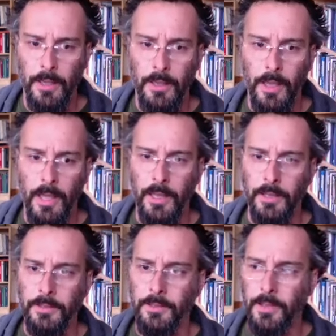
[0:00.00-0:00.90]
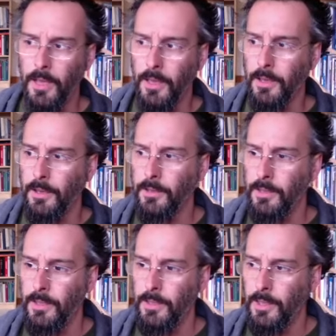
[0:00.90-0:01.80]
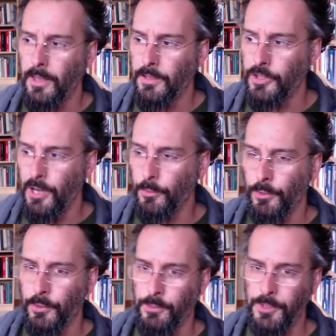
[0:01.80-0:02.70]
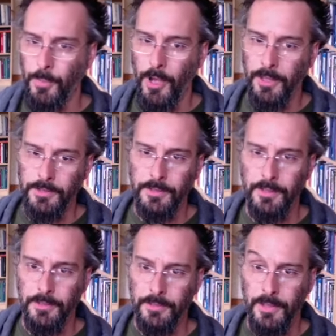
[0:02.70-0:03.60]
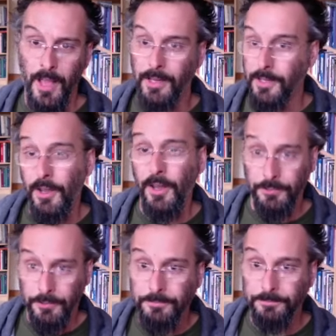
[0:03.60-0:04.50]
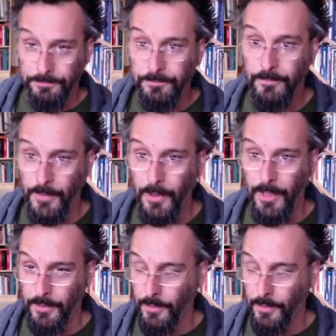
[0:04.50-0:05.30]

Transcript: And in general, the response is not enough. Like, they're